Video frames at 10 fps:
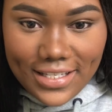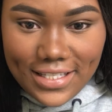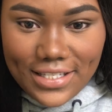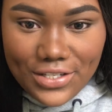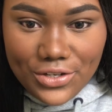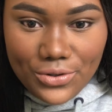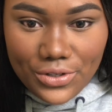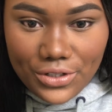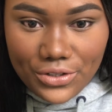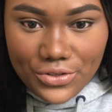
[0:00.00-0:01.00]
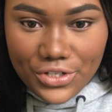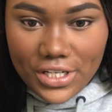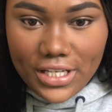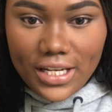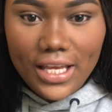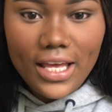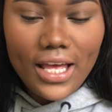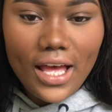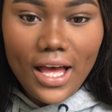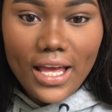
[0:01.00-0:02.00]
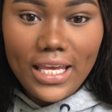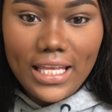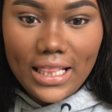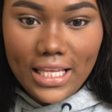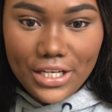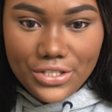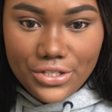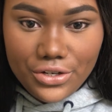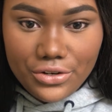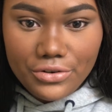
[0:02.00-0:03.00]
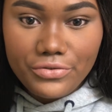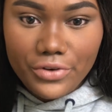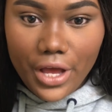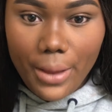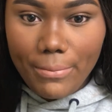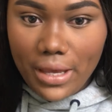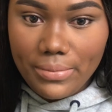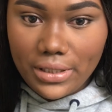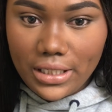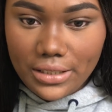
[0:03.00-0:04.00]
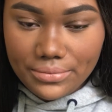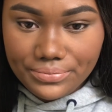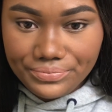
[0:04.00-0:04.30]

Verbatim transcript: This is Nude Illusion Elixir from Maybelline.